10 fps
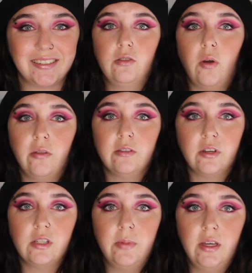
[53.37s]
So this
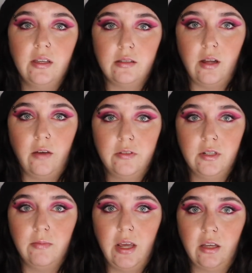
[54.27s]
recipe is enough
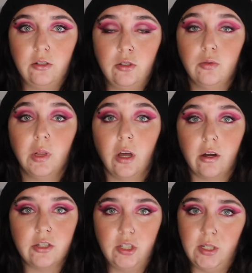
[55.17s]
to make two
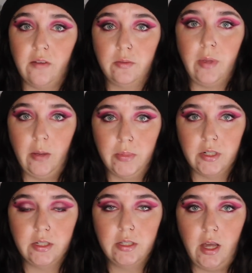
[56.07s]
large stuffed
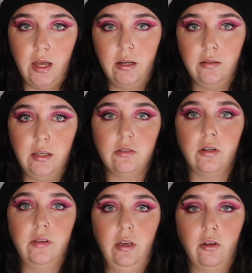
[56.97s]
peppers, and these
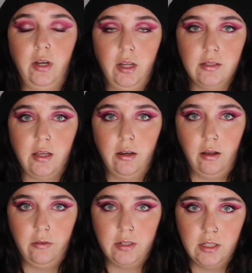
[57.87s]
are the ingredients that you're
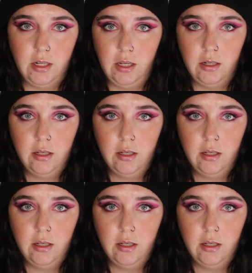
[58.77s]
going to need.